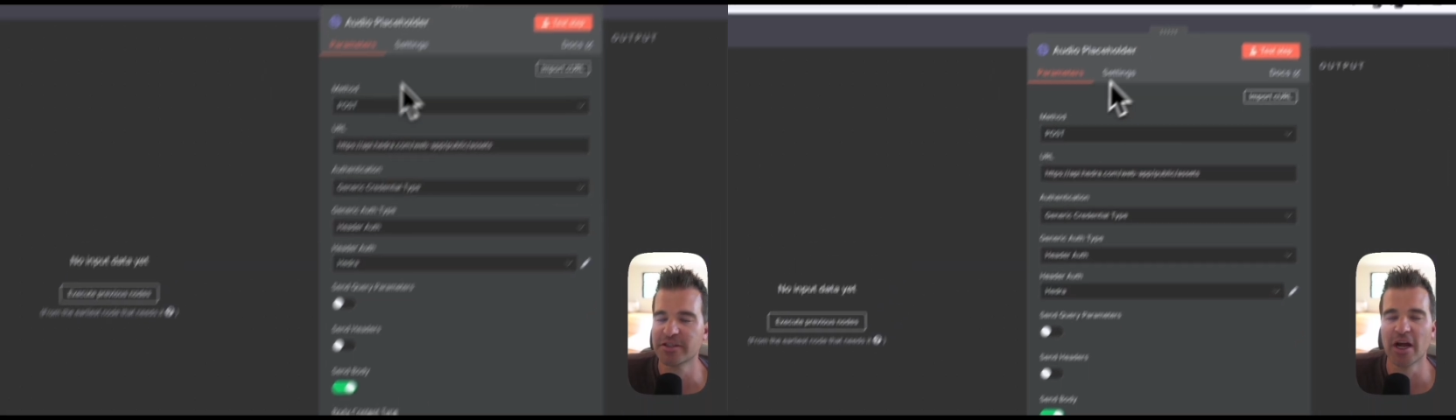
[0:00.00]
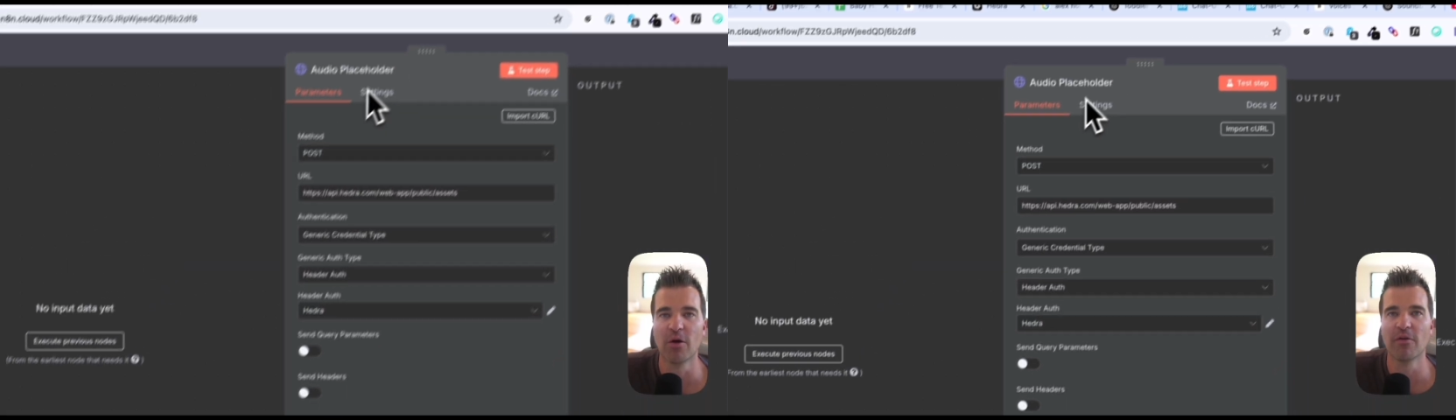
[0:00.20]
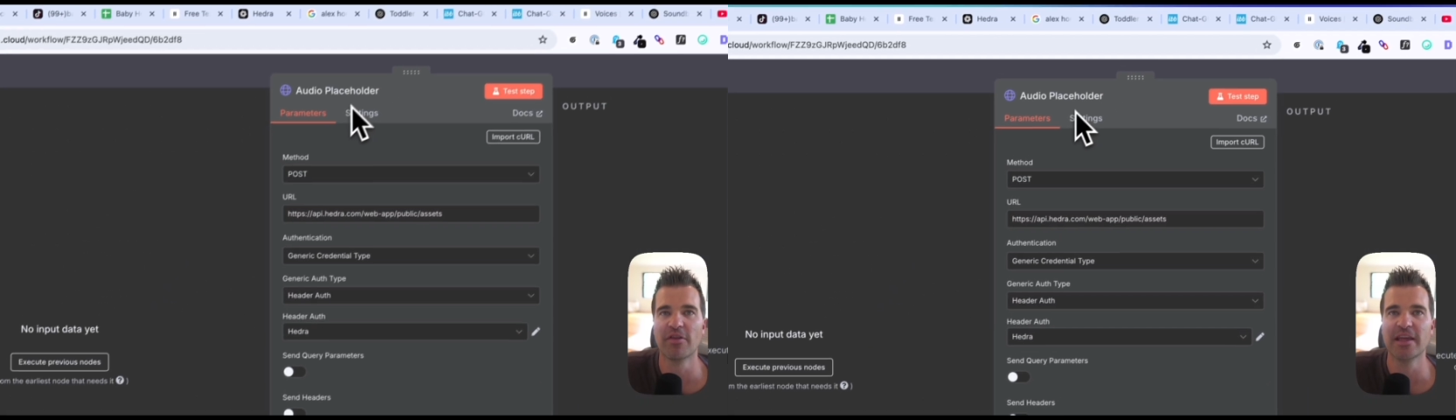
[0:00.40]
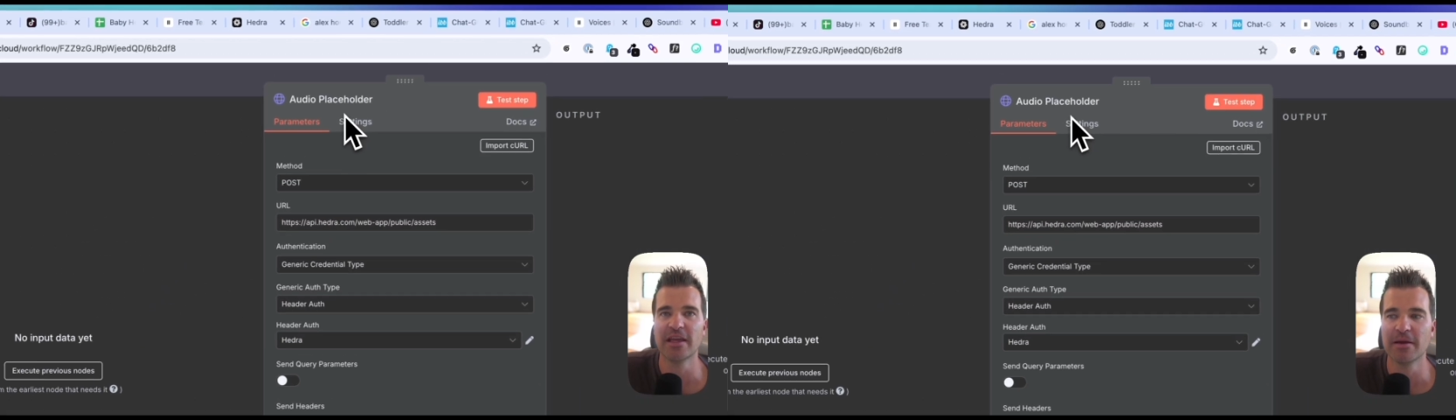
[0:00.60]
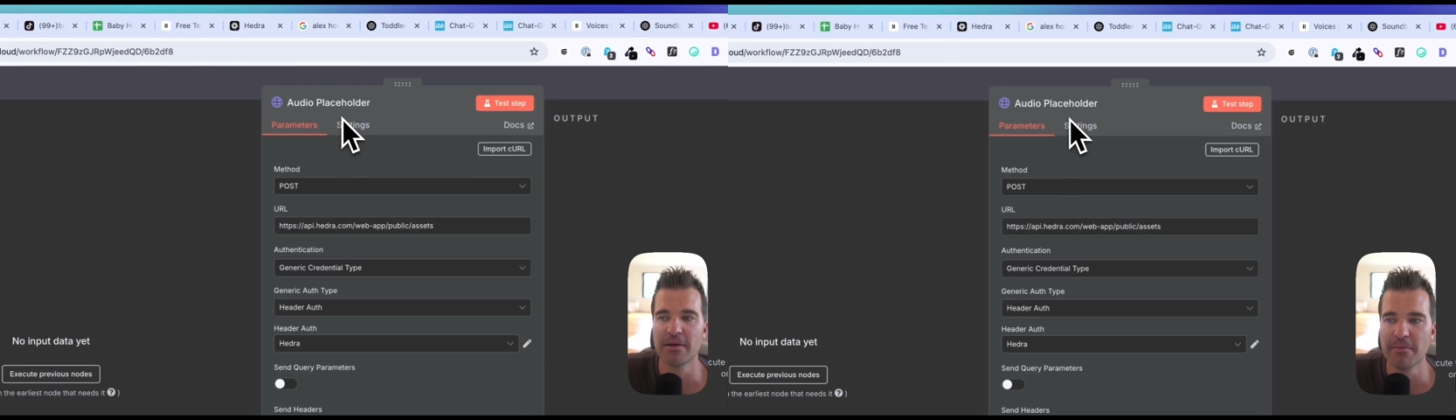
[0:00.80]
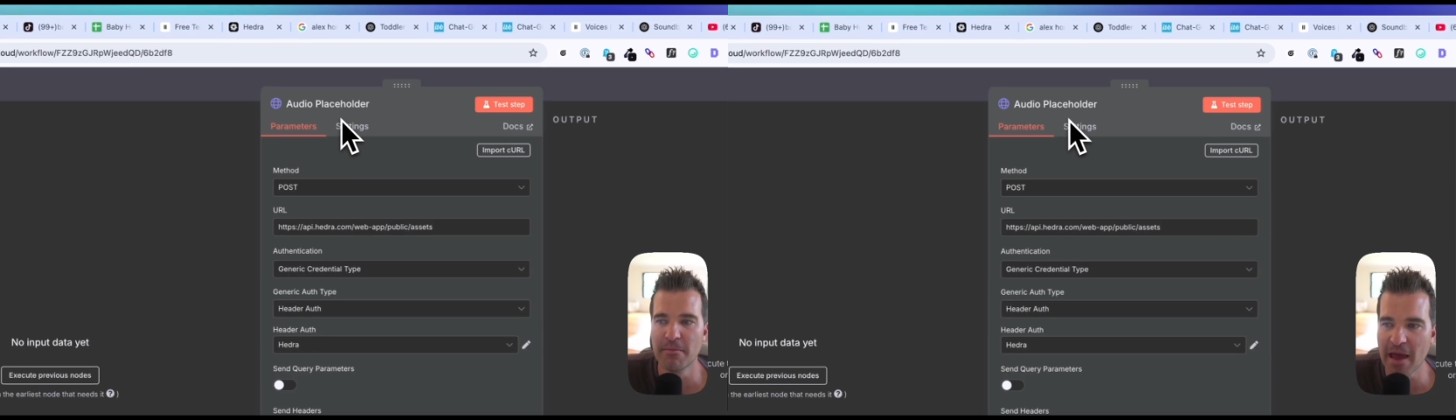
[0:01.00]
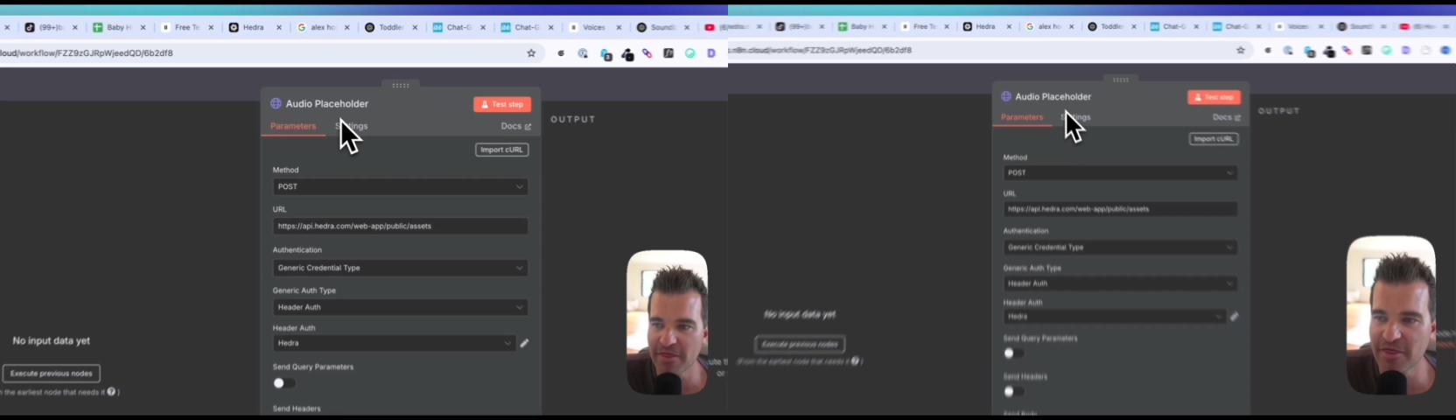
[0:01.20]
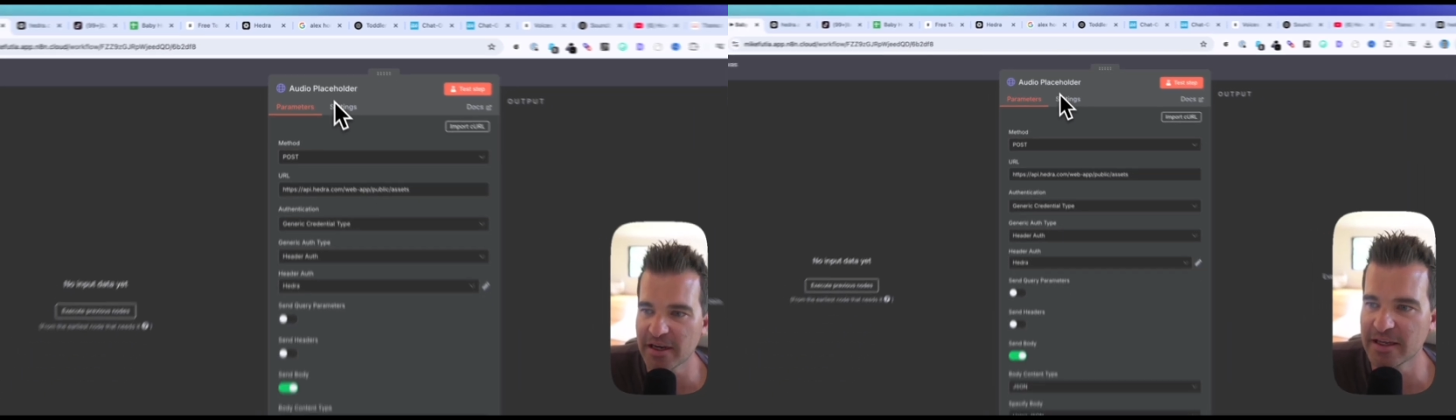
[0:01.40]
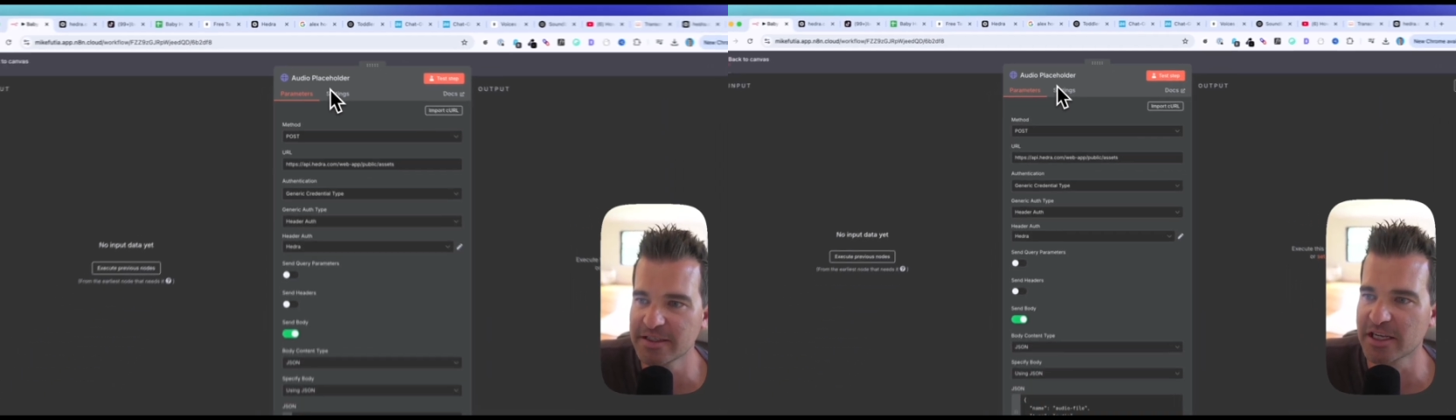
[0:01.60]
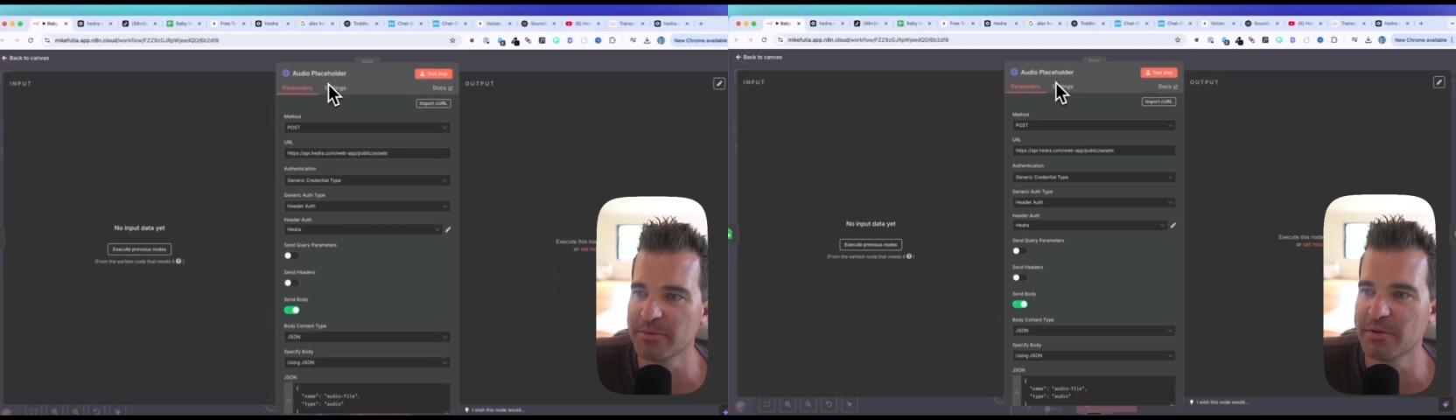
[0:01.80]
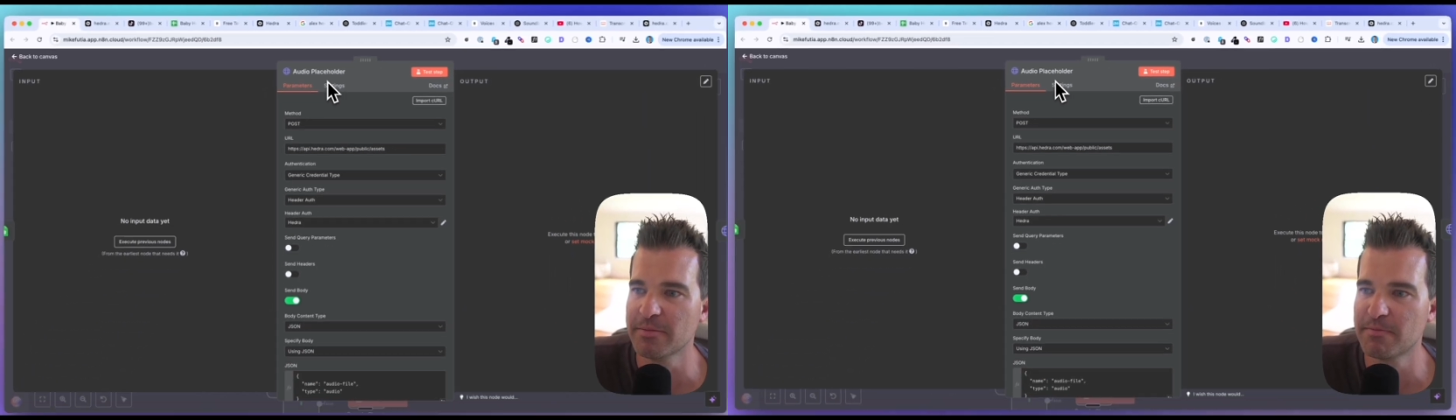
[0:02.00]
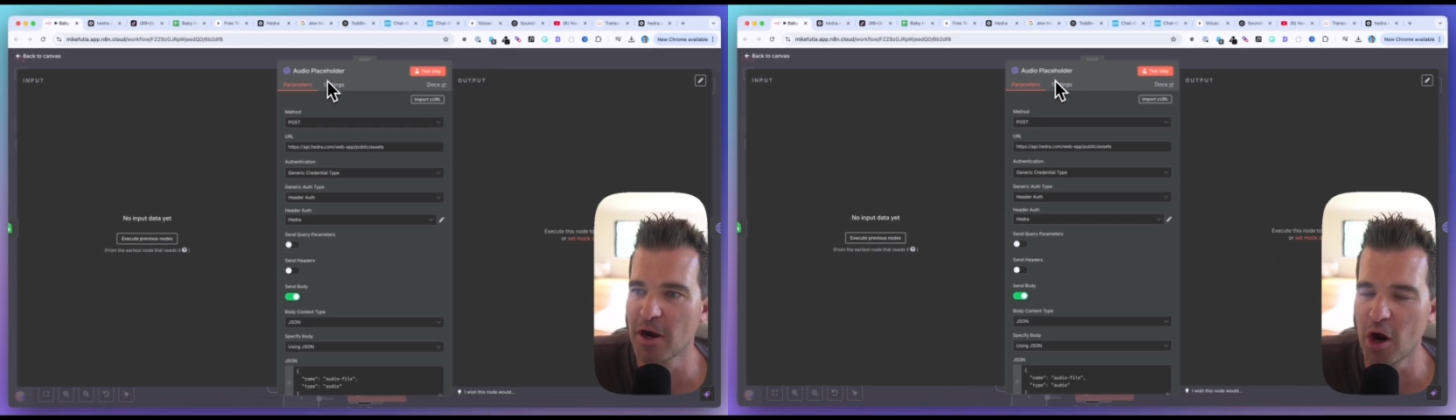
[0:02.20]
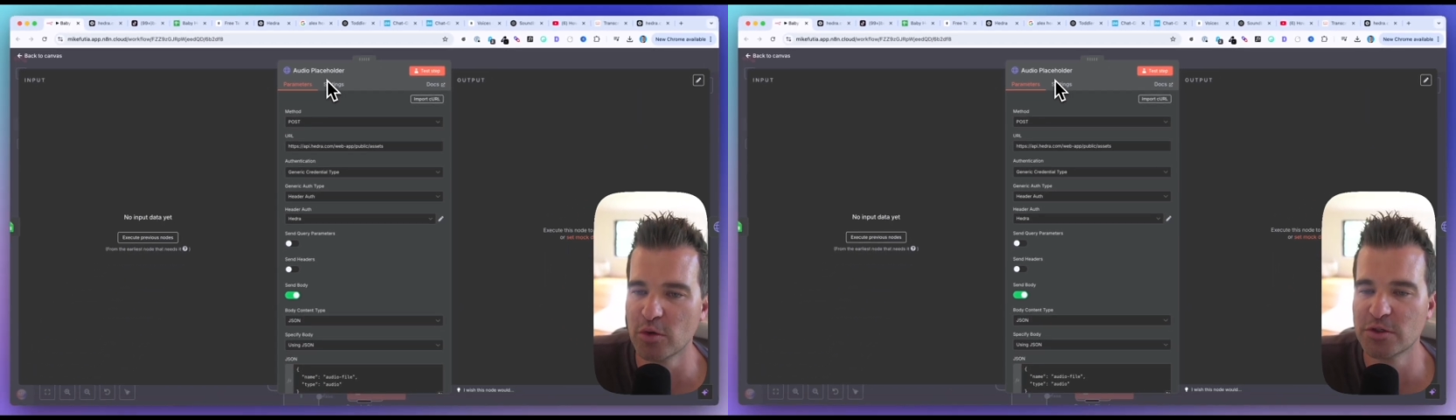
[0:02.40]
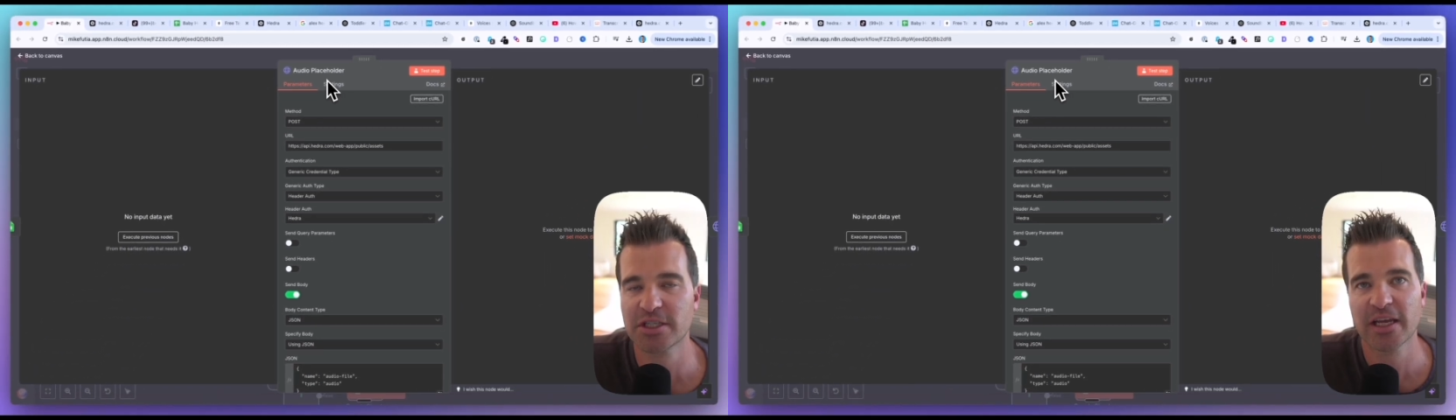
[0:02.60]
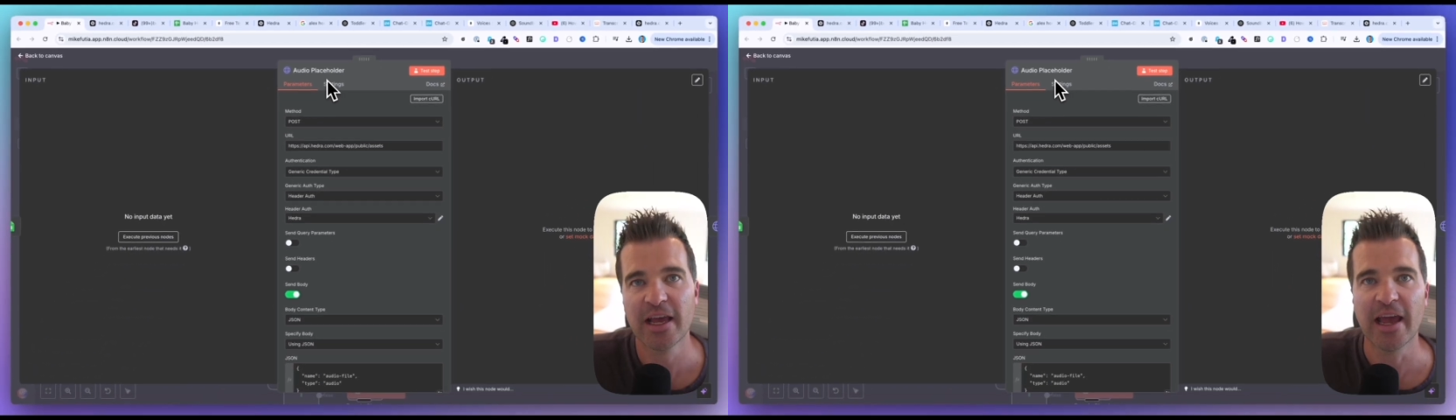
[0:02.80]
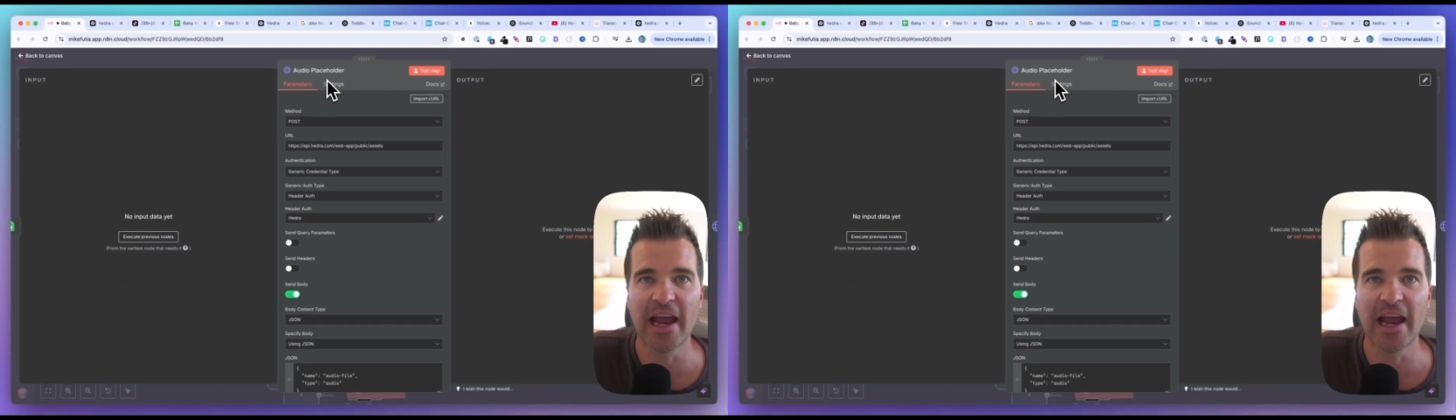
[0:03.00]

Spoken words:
So the method is going to be post,